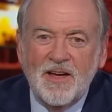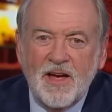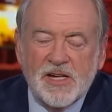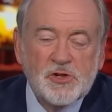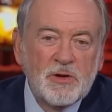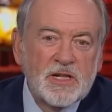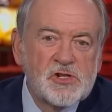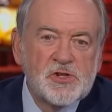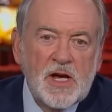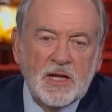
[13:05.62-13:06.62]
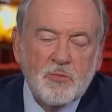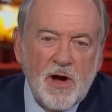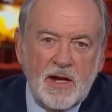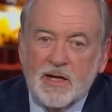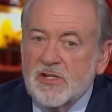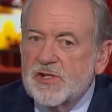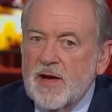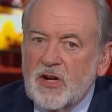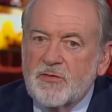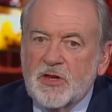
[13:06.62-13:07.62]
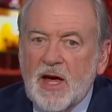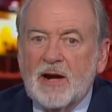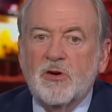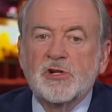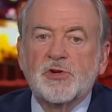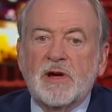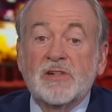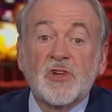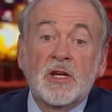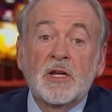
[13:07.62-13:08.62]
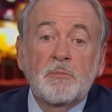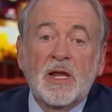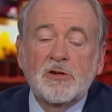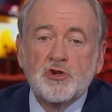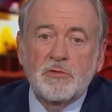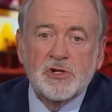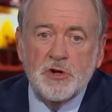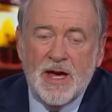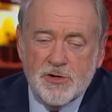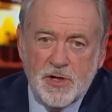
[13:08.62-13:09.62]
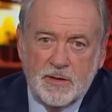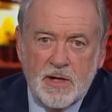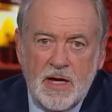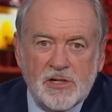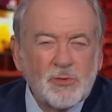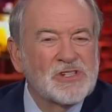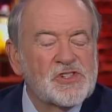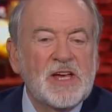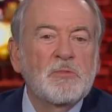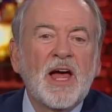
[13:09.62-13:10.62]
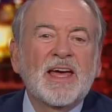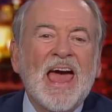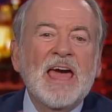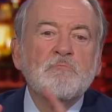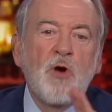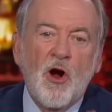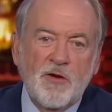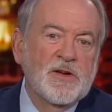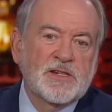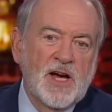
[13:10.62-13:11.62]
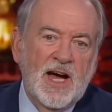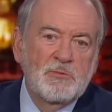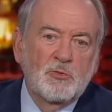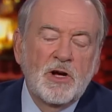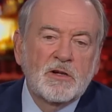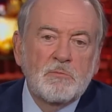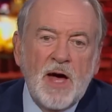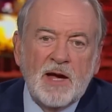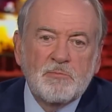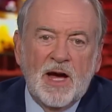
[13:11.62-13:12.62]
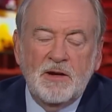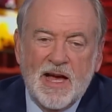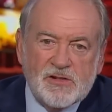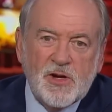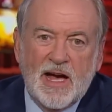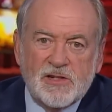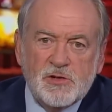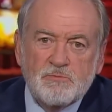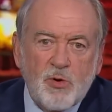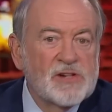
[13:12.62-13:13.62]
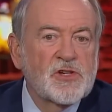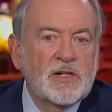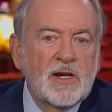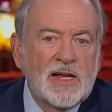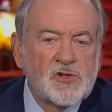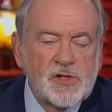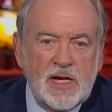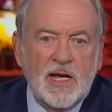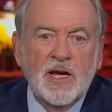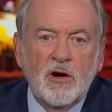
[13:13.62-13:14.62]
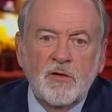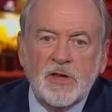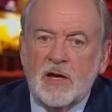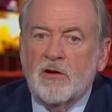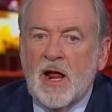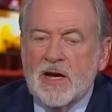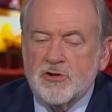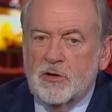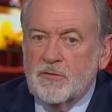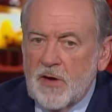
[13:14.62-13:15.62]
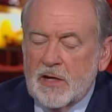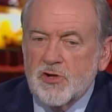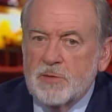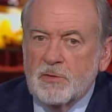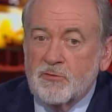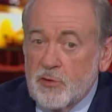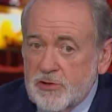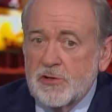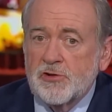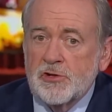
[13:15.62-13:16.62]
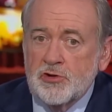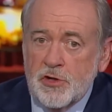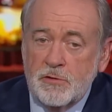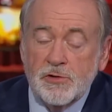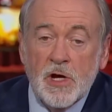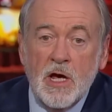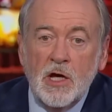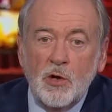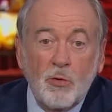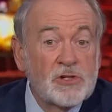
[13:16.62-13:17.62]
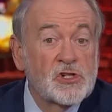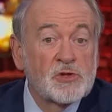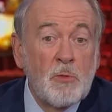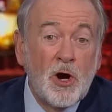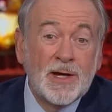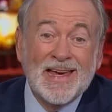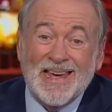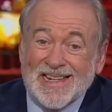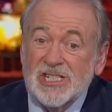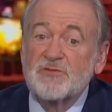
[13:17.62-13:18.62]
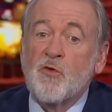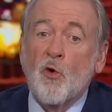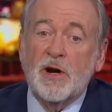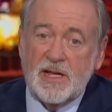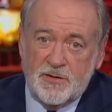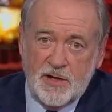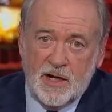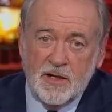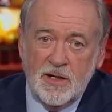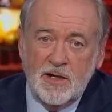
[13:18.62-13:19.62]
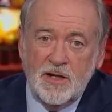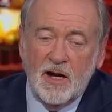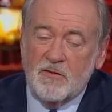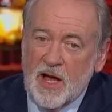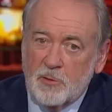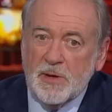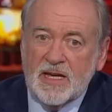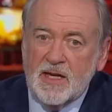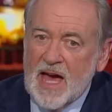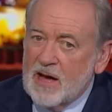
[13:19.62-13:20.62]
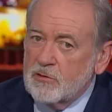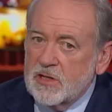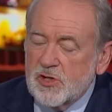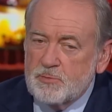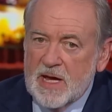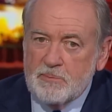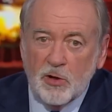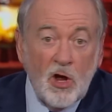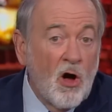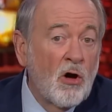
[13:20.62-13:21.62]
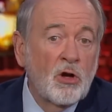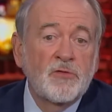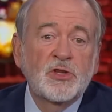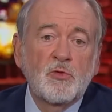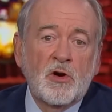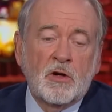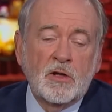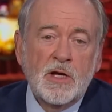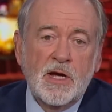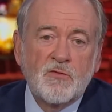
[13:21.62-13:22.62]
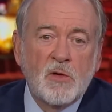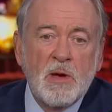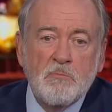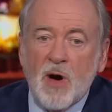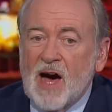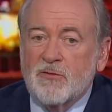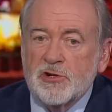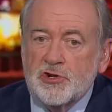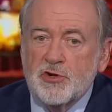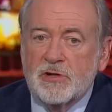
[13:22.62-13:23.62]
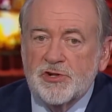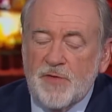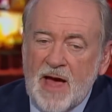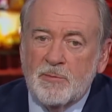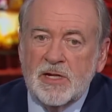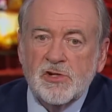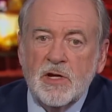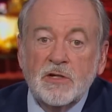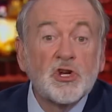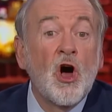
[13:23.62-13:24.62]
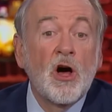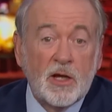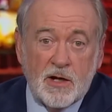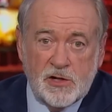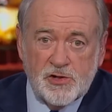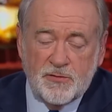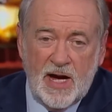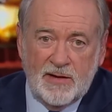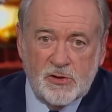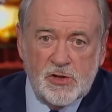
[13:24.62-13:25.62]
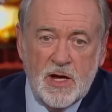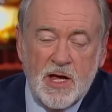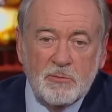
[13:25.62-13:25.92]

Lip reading: Israel is celebrating its 75th anniversary as an independent Jewish nation. So it seemed like a perfect time to welcome back my next guest, President and CEO of the International Fellowship of Christians and Jews, which is marking its 40th year of helping countless people all over the world, from impoverished Jewish families to Holocaust survivors.